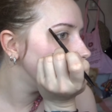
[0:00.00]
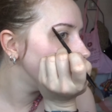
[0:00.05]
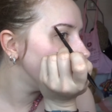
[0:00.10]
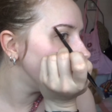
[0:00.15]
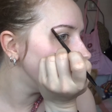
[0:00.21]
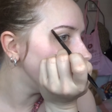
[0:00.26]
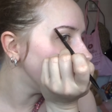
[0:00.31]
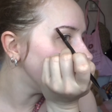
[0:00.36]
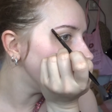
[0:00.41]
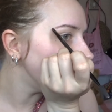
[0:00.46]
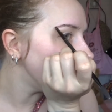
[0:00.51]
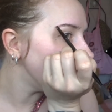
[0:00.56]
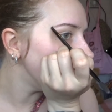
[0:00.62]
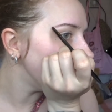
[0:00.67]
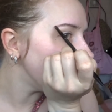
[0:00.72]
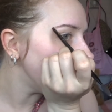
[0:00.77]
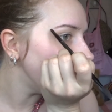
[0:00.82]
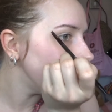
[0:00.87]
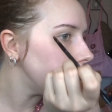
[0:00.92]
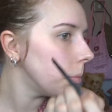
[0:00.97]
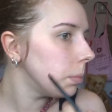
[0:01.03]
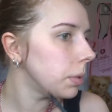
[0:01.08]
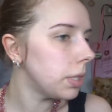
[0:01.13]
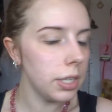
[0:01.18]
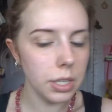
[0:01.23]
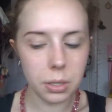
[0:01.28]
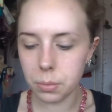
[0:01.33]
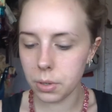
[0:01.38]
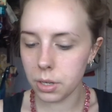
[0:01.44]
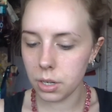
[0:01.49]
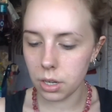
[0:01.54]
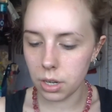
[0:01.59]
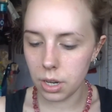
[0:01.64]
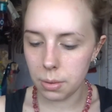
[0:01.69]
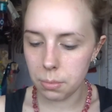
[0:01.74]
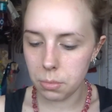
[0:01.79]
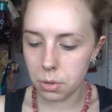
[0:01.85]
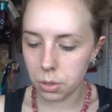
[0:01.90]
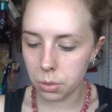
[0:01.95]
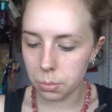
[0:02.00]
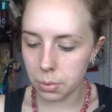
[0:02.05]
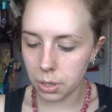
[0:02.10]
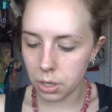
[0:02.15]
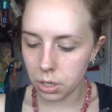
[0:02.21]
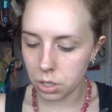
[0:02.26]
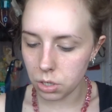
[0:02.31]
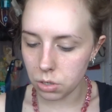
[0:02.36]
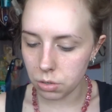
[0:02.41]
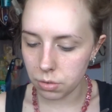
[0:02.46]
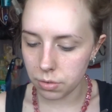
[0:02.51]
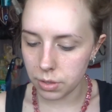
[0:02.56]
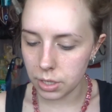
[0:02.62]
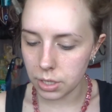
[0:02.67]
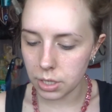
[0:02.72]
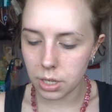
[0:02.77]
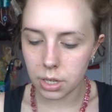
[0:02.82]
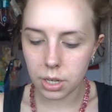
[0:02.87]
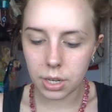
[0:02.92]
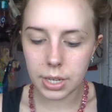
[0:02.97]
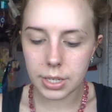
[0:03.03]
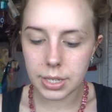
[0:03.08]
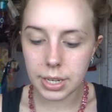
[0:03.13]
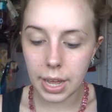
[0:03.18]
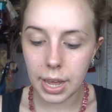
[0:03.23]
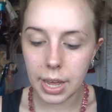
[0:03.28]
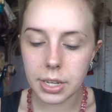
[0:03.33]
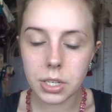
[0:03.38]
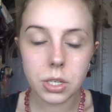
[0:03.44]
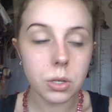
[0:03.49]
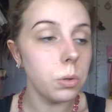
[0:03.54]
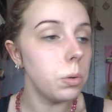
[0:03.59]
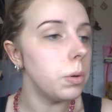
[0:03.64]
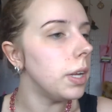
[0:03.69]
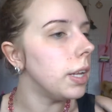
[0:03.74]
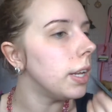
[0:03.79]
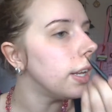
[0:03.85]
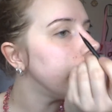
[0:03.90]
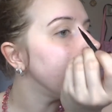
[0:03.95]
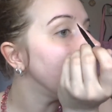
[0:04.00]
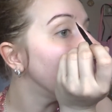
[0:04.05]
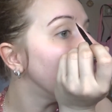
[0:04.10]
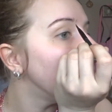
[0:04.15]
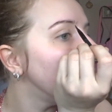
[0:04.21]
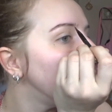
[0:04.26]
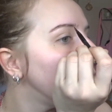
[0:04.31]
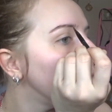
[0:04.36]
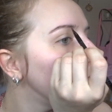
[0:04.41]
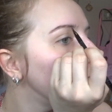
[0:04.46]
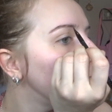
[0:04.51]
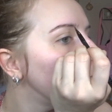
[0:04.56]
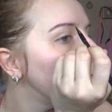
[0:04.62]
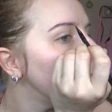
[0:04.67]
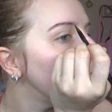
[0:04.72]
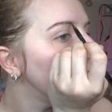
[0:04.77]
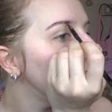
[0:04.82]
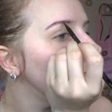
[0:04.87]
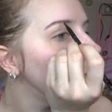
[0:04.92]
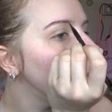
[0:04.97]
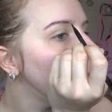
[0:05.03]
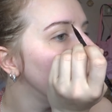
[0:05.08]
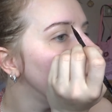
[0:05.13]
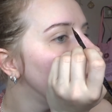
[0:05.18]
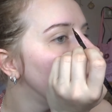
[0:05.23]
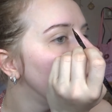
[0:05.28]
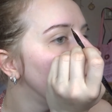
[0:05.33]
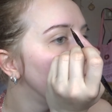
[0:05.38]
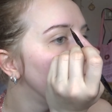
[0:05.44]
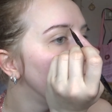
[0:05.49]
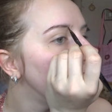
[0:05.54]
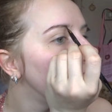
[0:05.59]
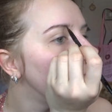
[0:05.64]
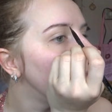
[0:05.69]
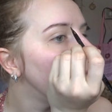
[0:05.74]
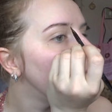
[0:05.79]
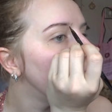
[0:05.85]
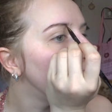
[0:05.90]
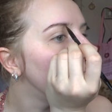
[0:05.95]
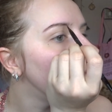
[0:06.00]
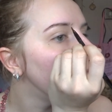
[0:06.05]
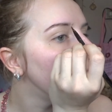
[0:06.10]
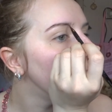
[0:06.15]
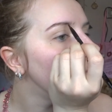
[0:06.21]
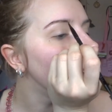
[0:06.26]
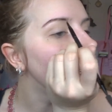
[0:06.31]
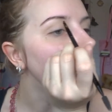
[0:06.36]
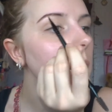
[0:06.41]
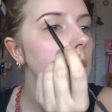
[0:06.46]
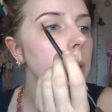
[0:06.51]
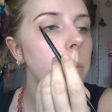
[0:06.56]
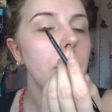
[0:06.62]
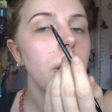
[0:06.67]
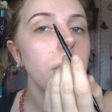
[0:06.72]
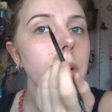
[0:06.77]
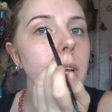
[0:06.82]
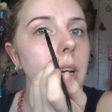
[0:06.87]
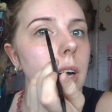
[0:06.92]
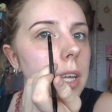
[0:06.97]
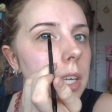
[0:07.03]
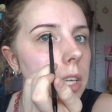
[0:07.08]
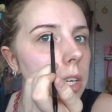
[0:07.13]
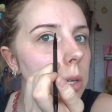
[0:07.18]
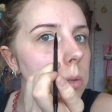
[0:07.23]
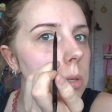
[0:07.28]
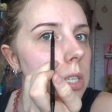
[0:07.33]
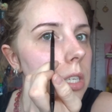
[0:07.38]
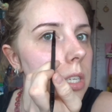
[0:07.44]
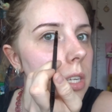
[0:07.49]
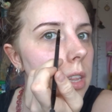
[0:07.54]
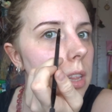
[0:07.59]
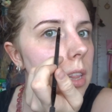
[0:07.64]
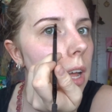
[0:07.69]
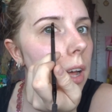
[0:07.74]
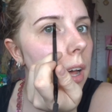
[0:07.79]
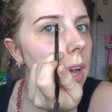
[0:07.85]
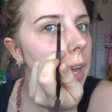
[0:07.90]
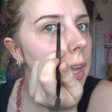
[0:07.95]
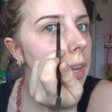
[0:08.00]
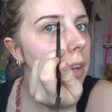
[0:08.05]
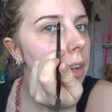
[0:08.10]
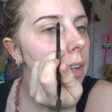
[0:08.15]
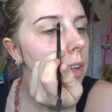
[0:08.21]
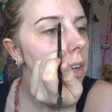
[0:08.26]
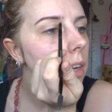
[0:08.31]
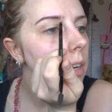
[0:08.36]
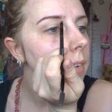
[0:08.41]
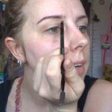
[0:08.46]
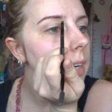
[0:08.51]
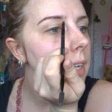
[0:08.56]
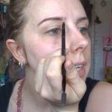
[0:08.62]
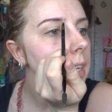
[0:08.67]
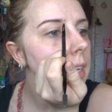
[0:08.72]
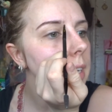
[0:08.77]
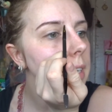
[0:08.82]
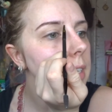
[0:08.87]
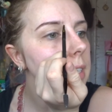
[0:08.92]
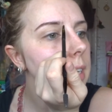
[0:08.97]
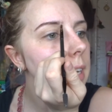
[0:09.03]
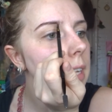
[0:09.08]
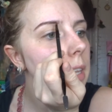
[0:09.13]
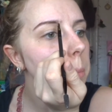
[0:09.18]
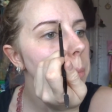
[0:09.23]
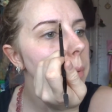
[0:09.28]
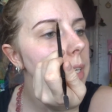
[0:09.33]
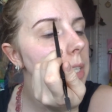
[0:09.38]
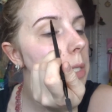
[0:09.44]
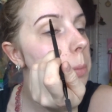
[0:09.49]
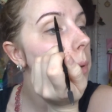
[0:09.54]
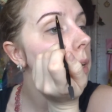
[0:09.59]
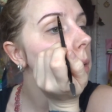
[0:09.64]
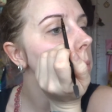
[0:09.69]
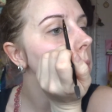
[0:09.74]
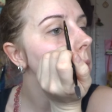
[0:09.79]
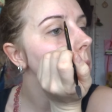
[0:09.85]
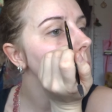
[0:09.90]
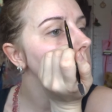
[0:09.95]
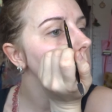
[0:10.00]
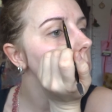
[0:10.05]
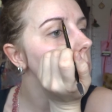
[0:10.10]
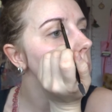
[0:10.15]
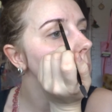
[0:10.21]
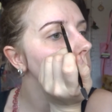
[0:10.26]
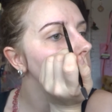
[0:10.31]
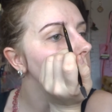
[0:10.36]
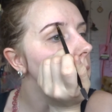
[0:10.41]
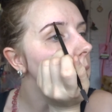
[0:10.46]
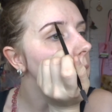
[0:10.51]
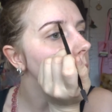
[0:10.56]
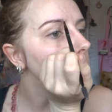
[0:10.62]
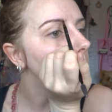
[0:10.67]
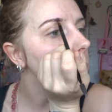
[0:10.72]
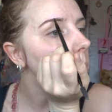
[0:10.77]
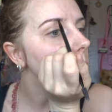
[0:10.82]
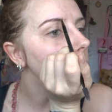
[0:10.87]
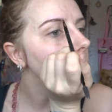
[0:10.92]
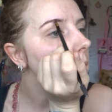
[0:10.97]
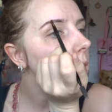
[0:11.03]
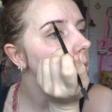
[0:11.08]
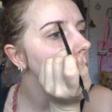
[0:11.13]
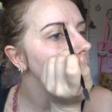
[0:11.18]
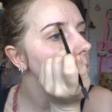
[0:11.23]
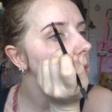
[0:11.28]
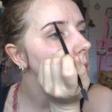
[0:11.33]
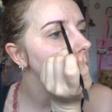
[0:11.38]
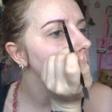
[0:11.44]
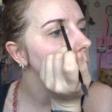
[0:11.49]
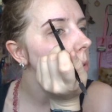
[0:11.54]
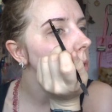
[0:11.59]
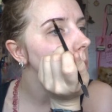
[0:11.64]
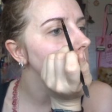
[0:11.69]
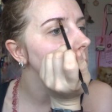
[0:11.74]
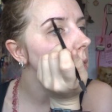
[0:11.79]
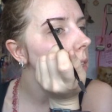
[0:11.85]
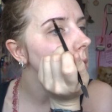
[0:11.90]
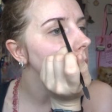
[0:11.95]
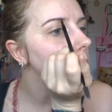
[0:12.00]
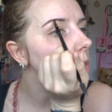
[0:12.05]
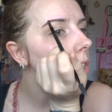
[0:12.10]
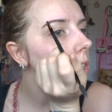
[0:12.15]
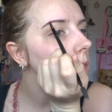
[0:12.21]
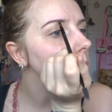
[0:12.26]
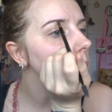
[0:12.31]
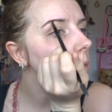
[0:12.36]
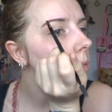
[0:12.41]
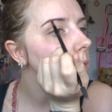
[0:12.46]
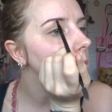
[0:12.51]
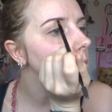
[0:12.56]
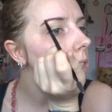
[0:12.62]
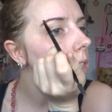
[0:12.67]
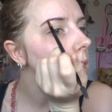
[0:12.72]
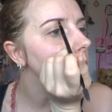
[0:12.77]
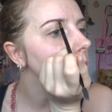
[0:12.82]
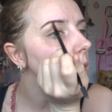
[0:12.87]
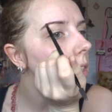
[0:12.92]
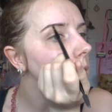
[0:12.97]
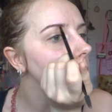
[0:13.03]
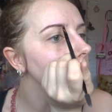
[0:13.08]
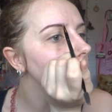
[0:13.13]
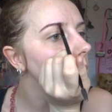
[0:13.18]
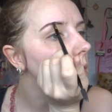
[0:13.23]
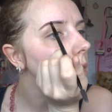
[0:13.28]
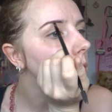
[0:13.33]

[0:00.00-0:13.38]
I don't know if that helps anyone. I am no master of this, guys, at all in any way, shape or form. And I used to line around here to get the base, but I don't do that anymore. I kind of stopped doing that just recently.